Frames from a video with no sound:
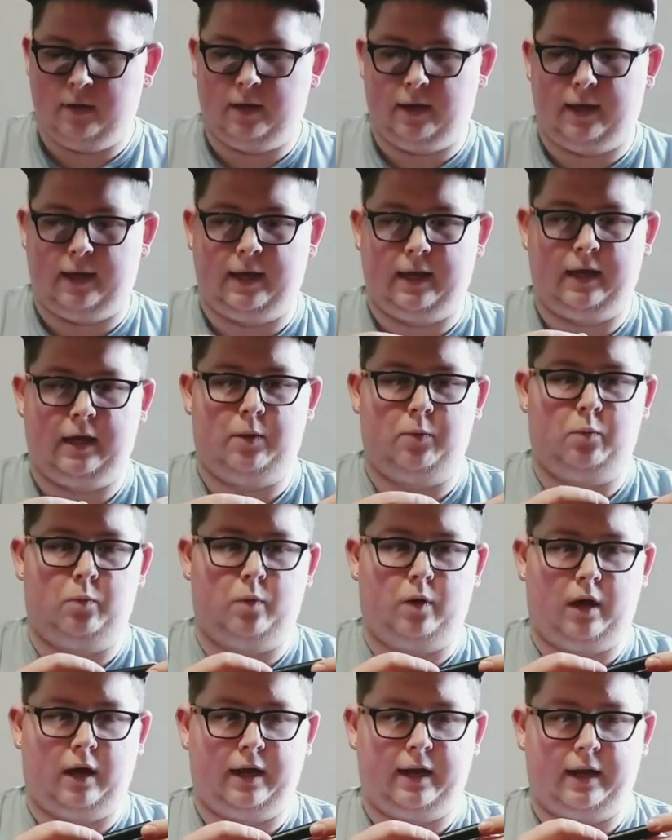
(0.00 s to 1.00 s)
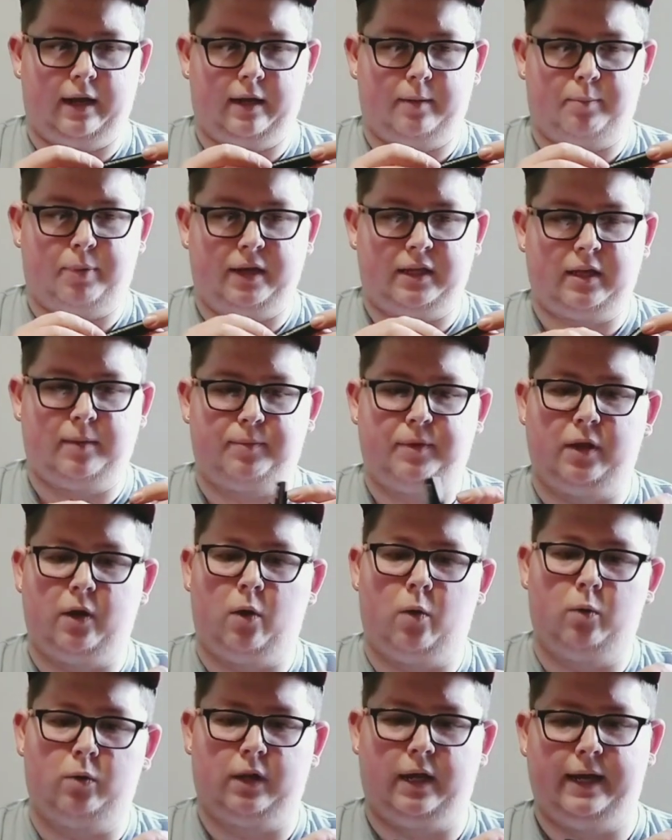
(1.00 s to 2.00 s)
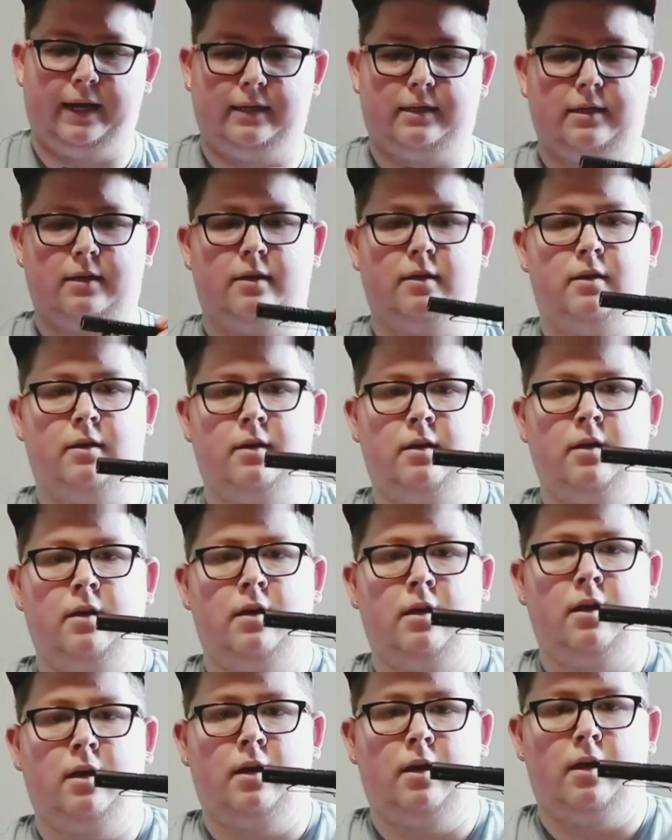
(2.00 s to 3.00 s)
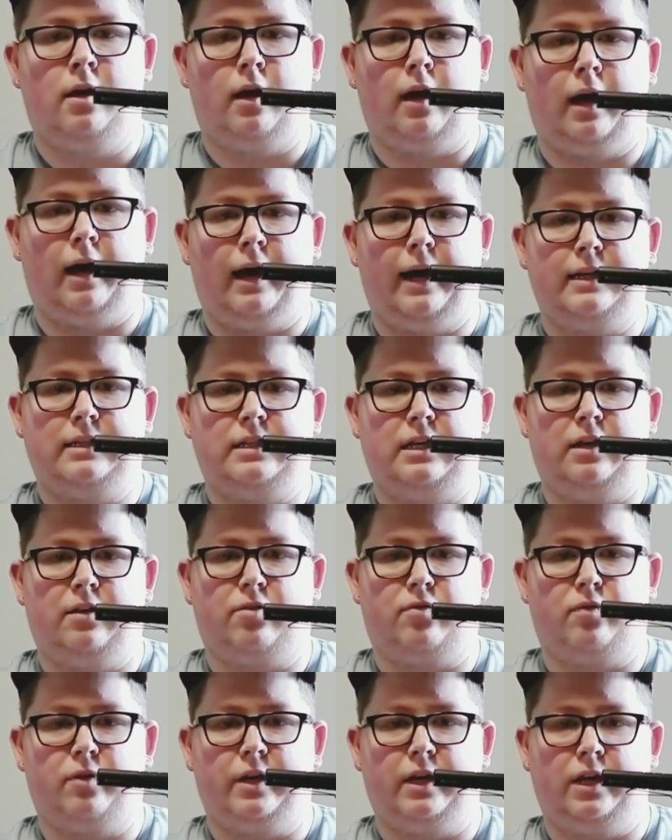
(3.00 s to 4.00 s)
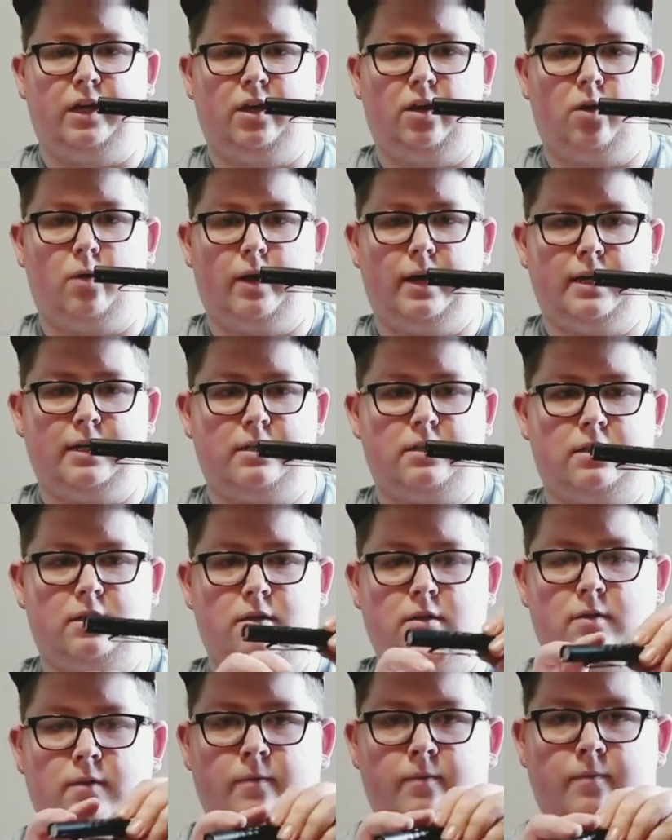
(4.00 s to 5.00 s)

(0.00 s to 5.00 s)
and I picked up the OLIGHT IT3 EOS,